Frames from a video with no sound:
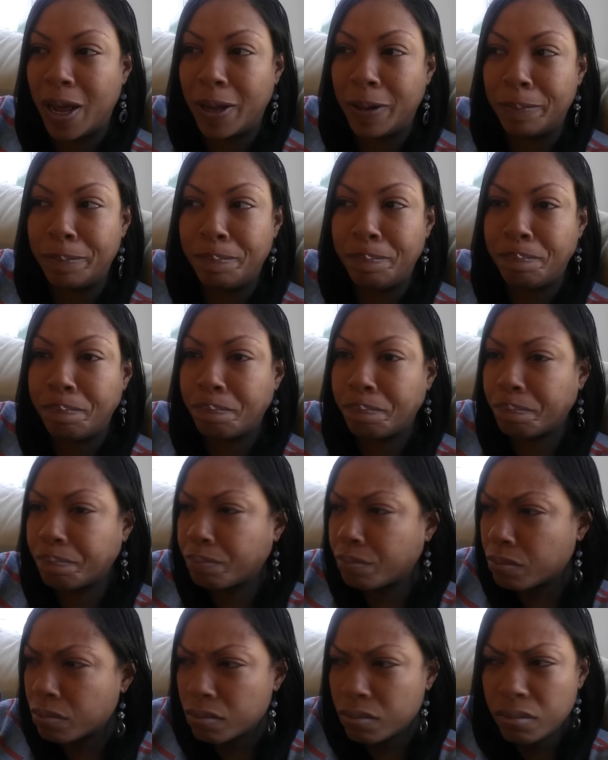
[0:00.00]
Um,
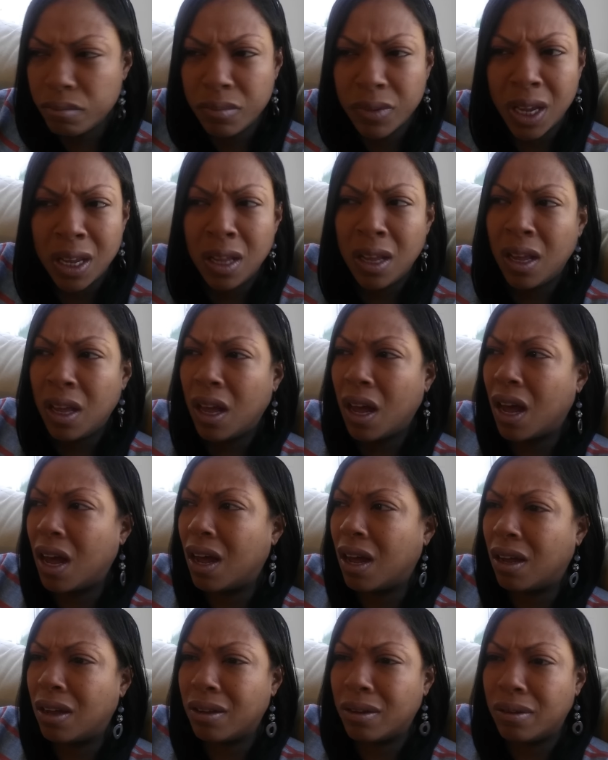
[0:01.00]

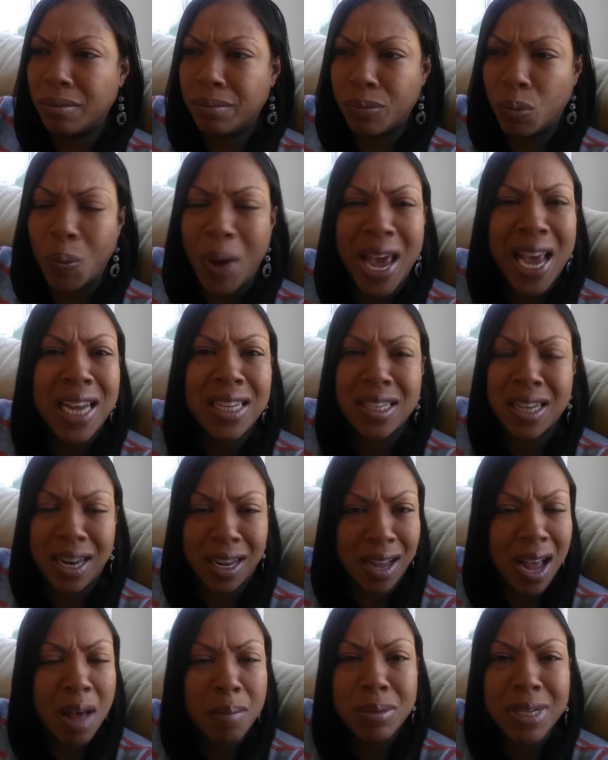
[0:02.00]
uh, ways that
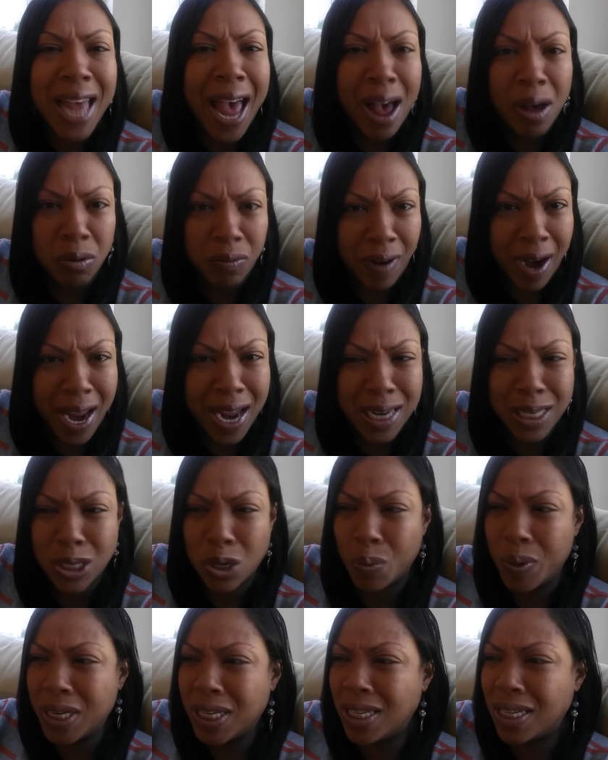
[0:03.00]
it comes out, right?
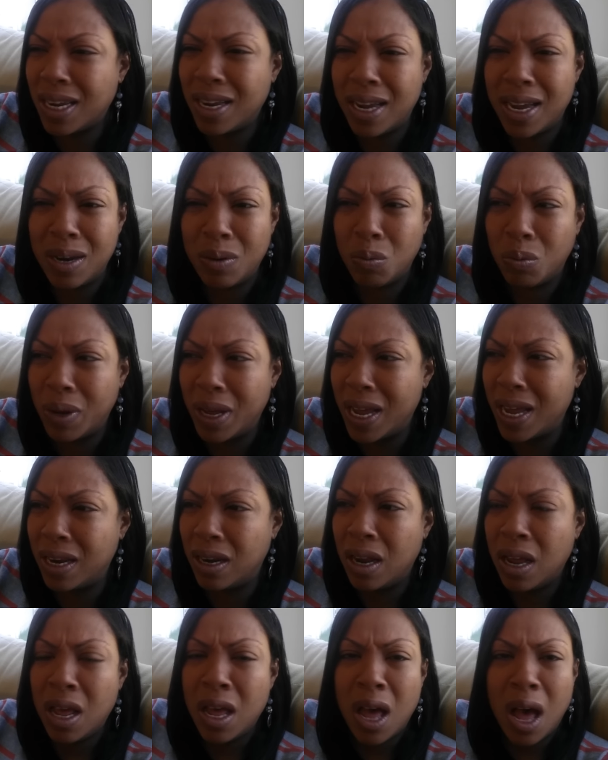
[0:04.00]
So we see it
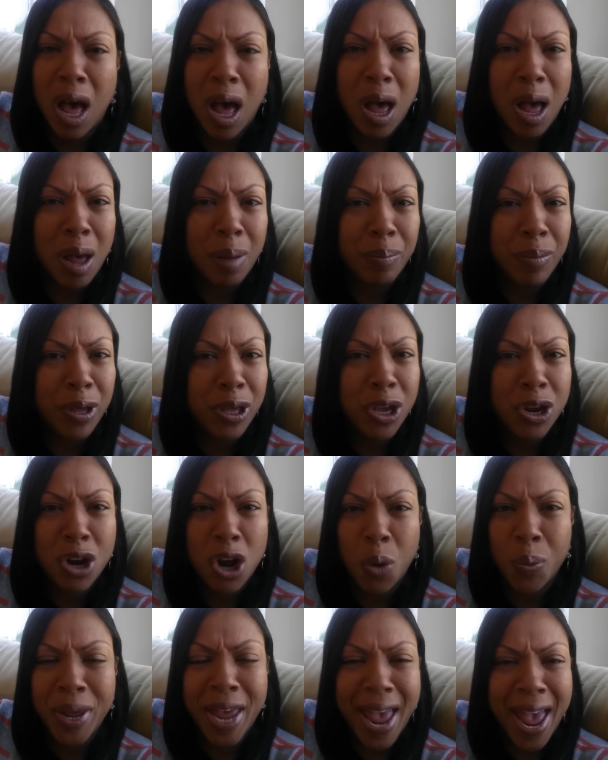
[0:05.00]
when, um, you
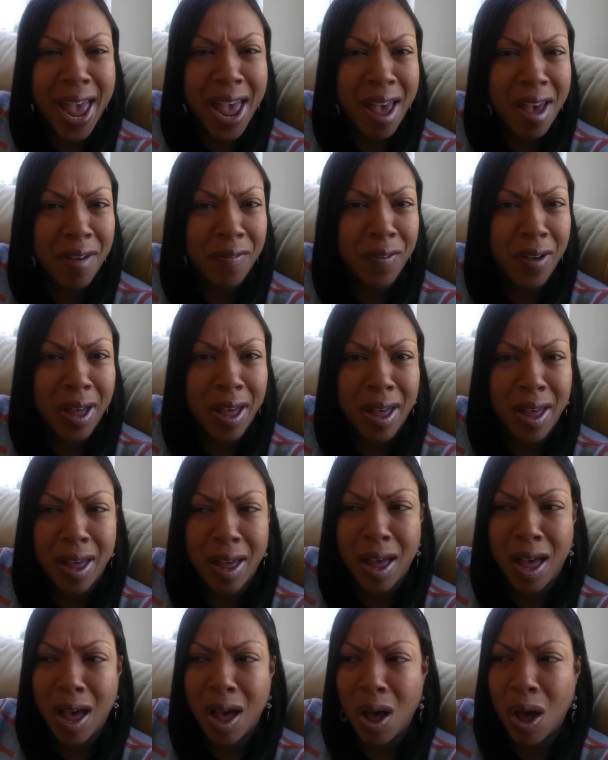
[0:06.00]
know, we have
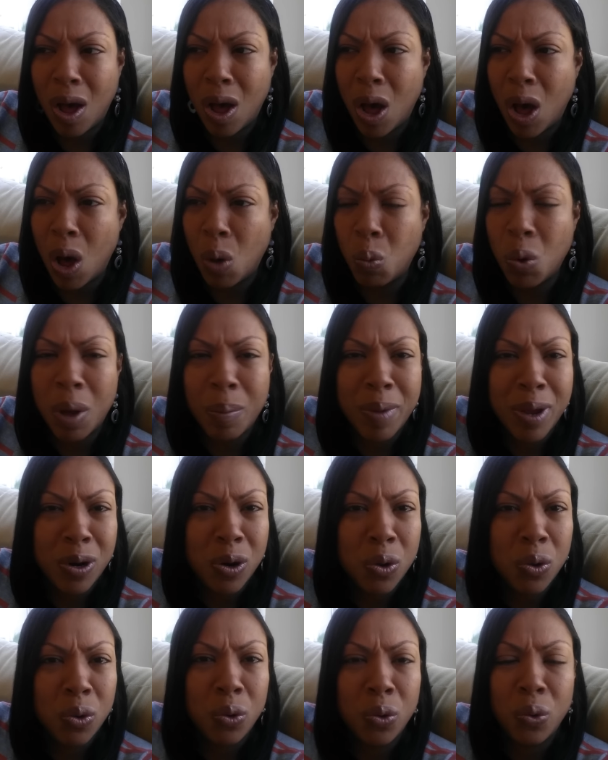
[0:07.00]
a, a, a
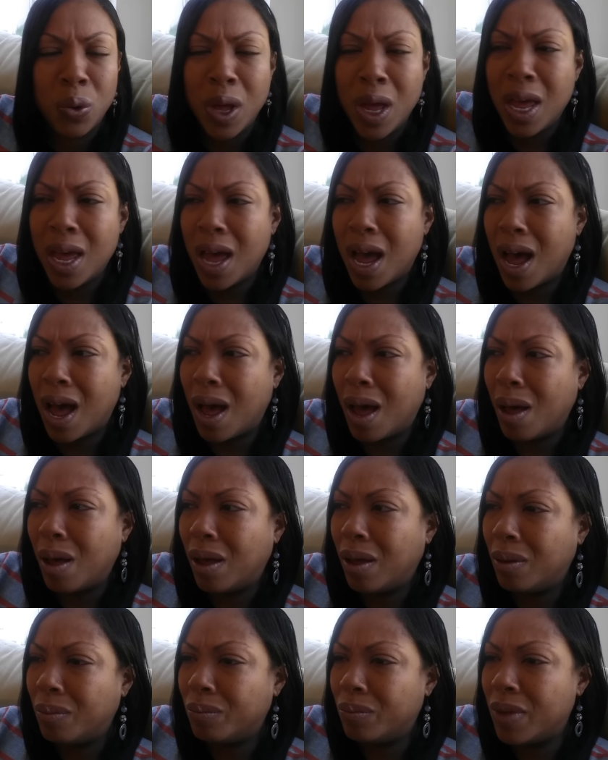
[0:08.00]
woman who
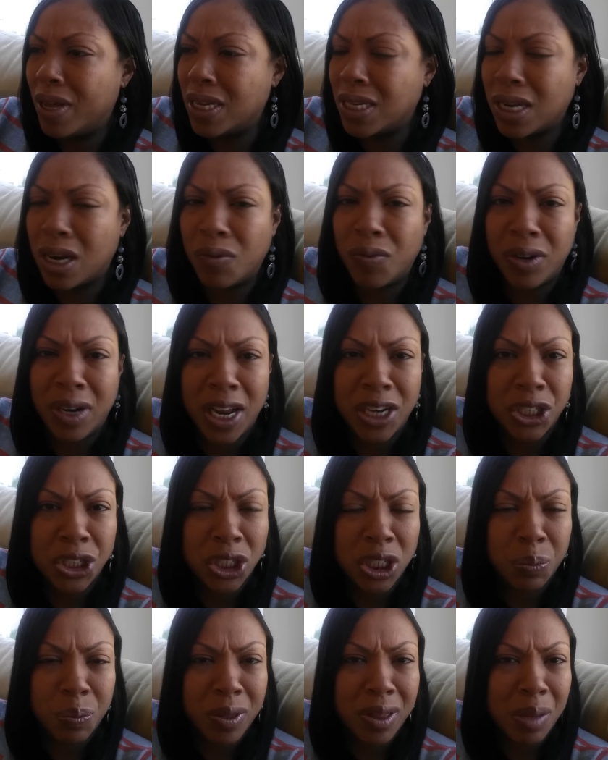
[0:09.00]
um, is in a
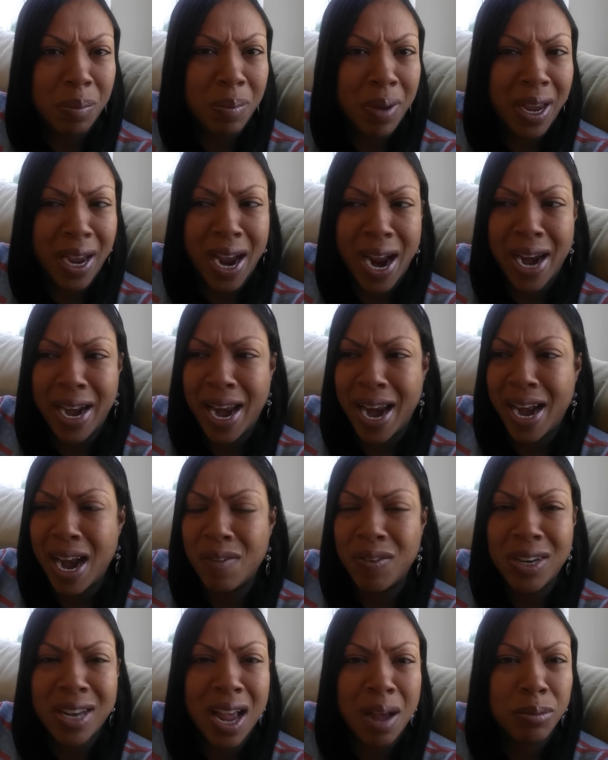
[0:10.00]
relationship with a man, and
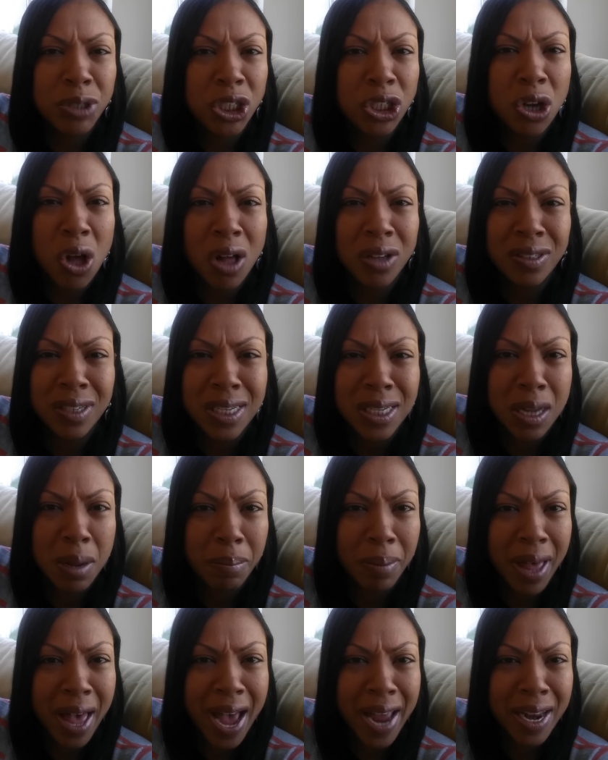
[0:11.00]
every time she talks to
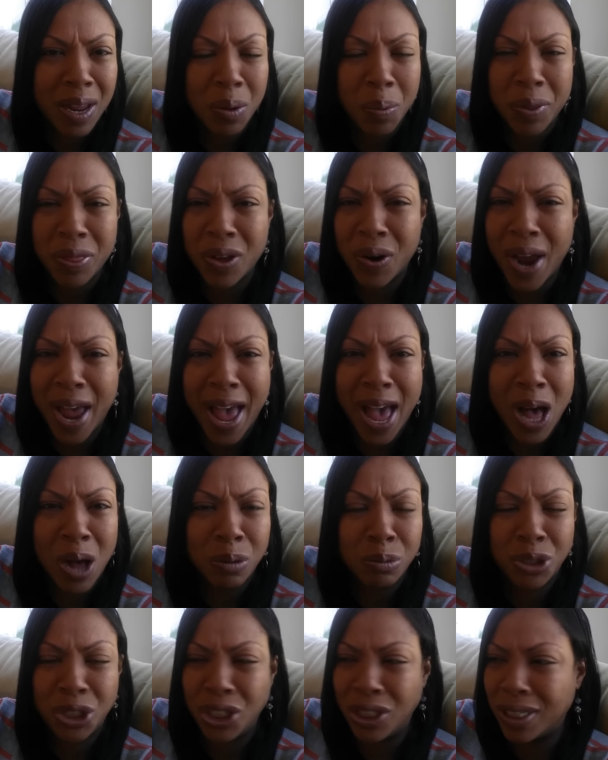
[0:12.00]
somebody when they're
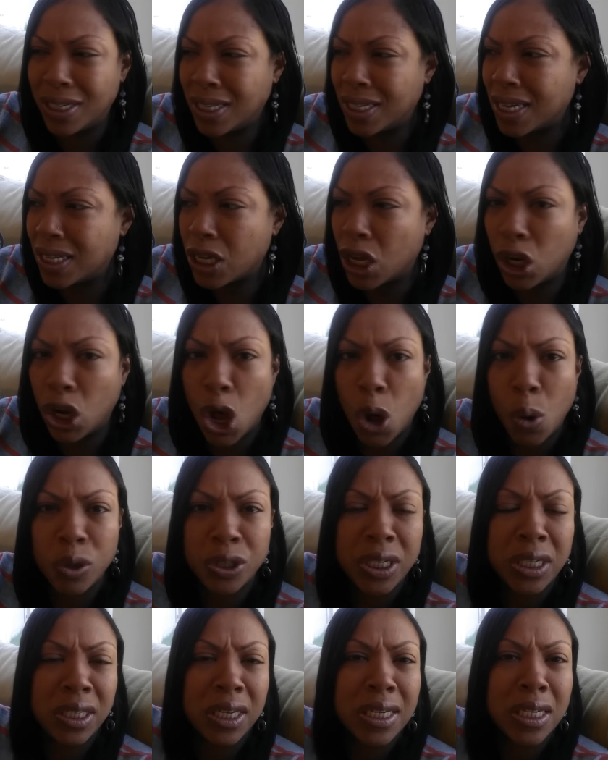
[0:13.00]
out, she just says hello, or
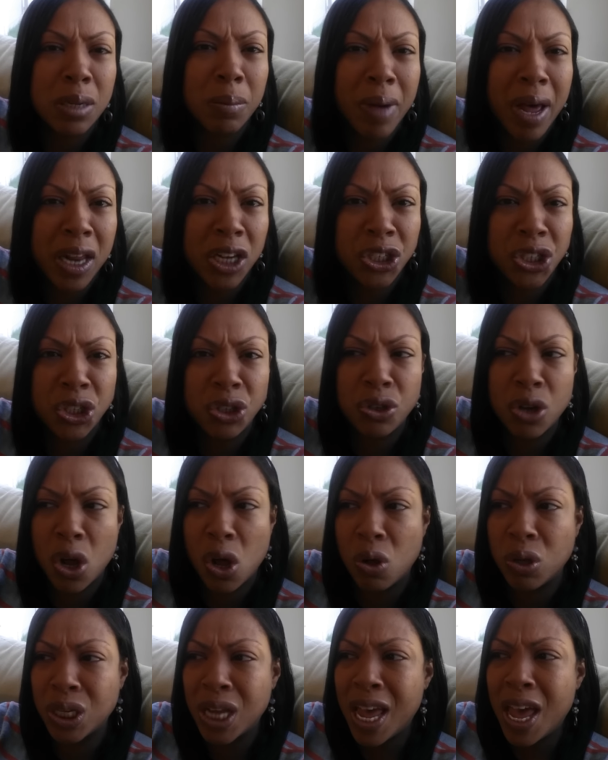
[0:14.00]
she sees somebody she
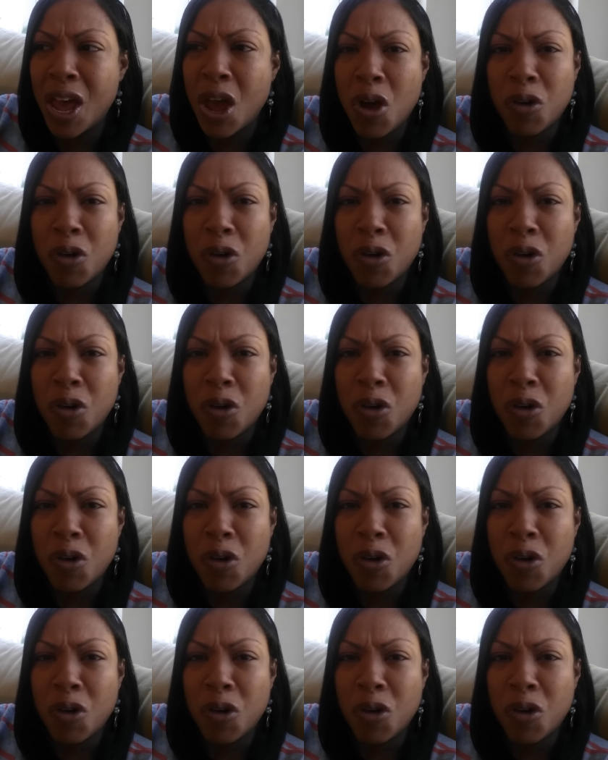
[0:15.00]
knows.